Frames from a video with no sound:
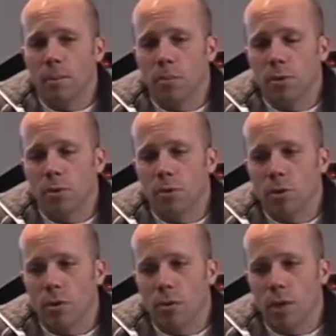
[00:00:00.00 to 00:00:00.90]

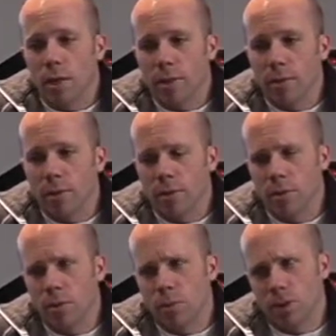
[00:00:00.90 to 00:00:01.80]
So I
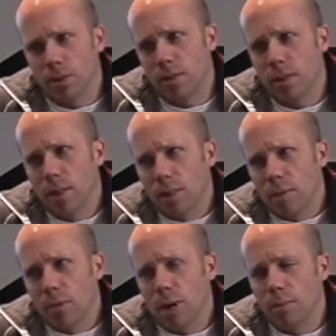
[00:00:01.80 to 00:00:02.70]
certainly worked,
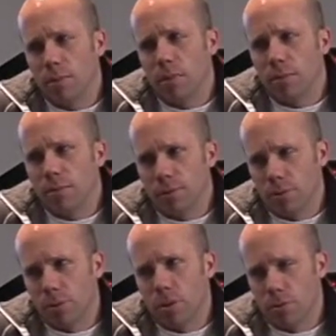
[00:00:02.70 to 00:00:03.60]
probably the
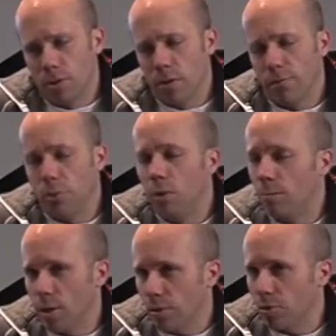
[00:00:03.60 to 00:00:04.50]
first 3 or 4
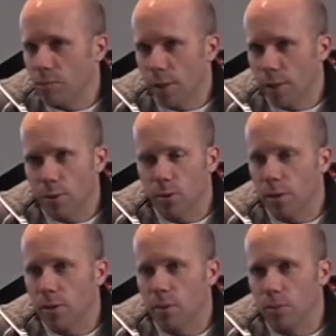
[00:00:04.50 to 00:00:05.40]
months of my
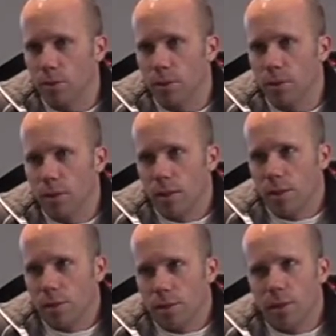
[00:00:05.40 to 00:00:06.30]
career were
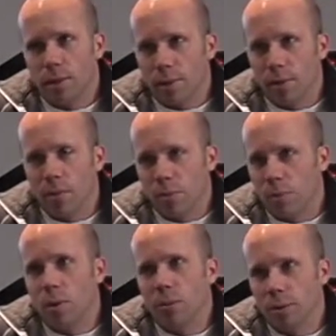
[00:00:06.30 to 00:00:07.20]

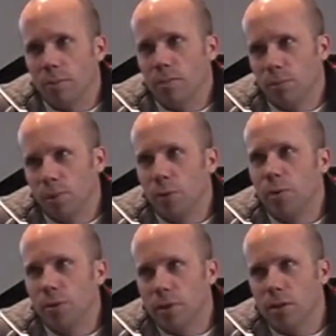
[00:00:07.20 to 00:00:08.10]
what we
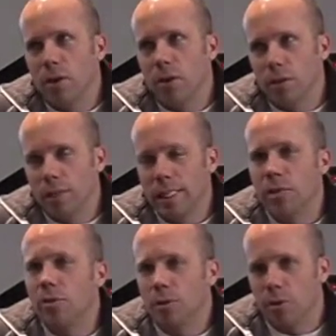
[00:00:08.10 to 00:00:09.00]
loosely call
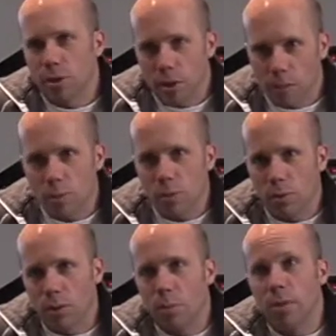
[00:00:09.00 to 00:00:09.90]
internships
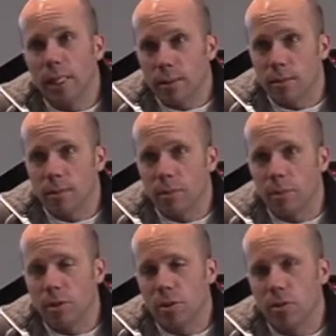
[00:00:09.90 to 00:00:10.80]
or
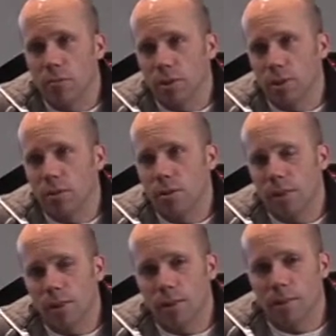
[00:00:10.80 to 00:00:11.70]
apprenticing, which is really just
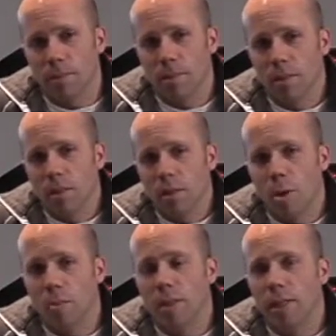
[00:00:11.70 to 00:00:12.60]
a
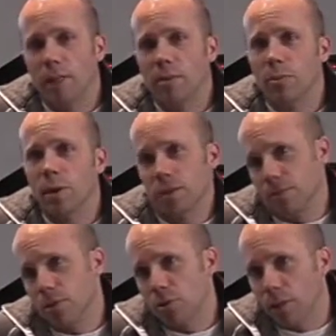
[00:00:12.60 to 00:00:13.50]
polite way
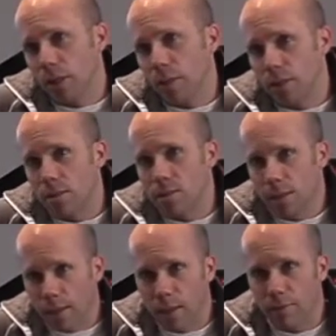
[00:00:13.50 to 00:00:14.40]
of describing a
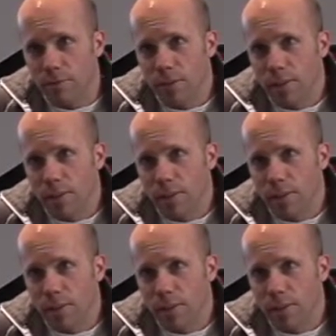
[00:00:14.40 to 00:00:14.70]
slave